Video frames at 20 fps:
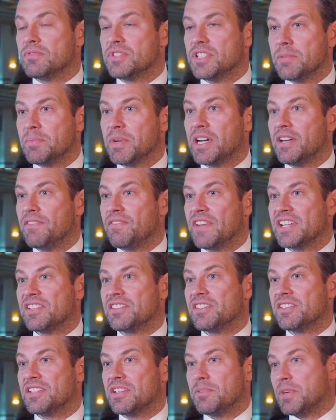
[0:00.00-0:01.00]
typical
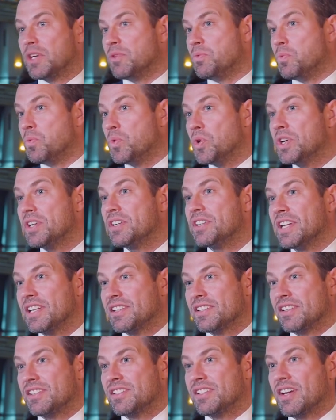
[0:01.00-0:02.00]
investors typically wouldn't
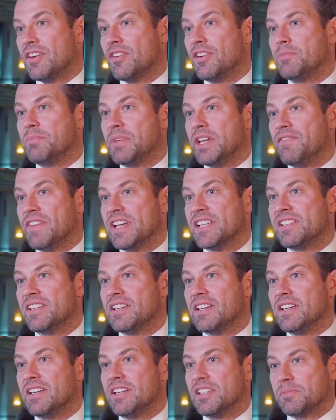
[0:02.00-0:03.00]
necessarily be
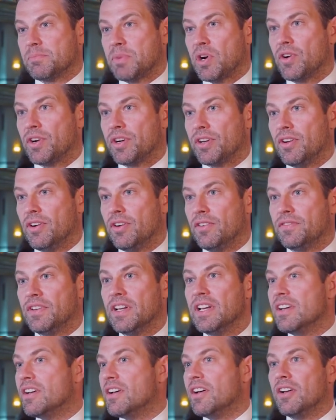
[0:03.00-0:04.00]
investing in as part of
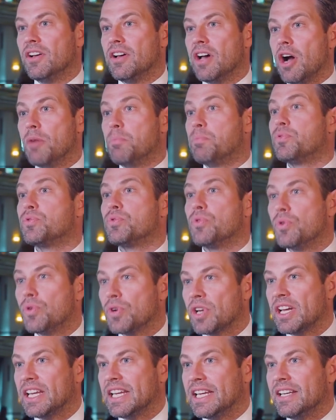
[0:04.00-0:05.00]
a
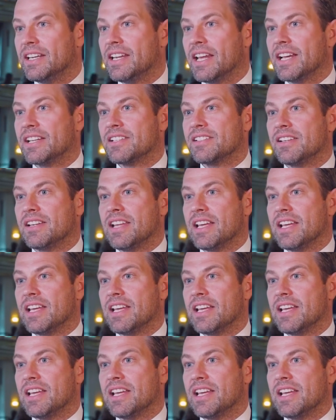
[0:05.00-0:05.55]
broader index.